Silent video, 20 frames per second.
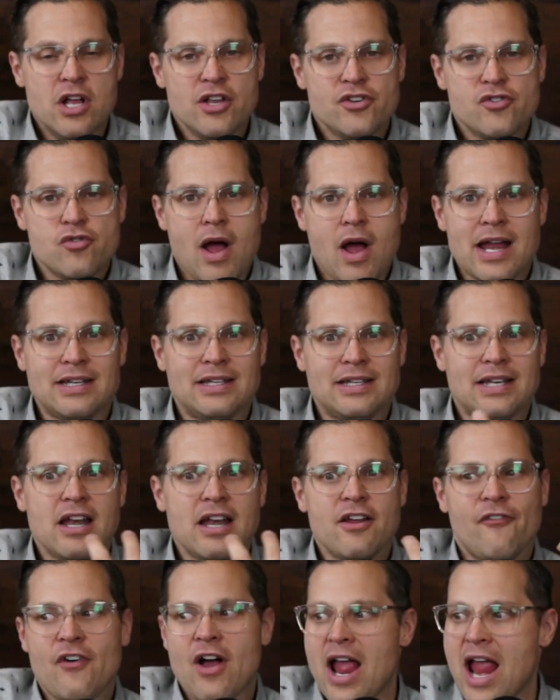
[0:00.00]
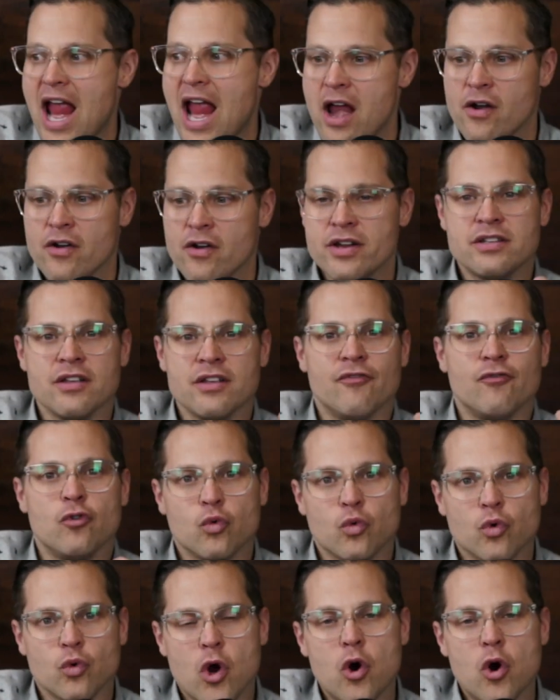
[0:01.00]
to identify areas of
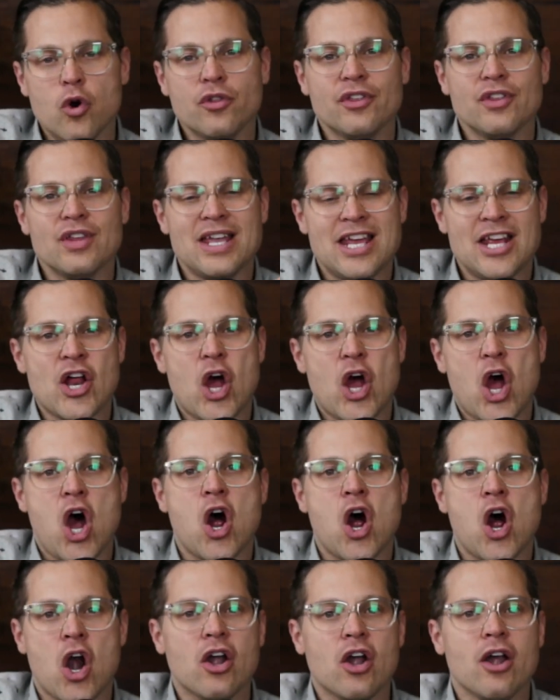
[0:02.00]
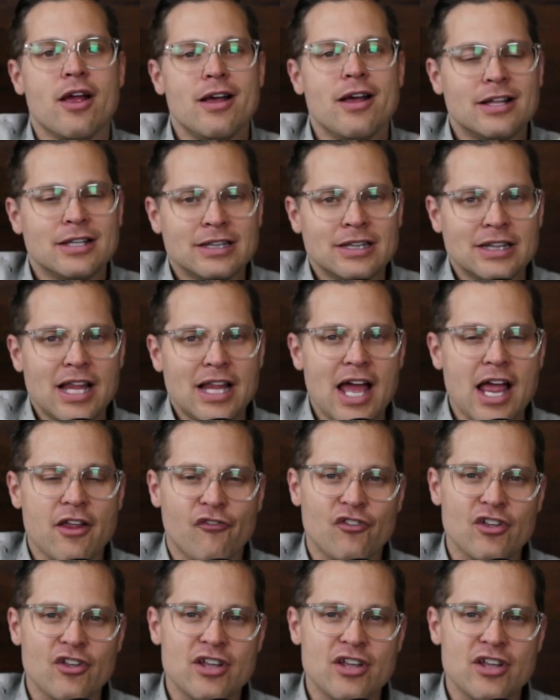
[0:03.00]
growth in our life.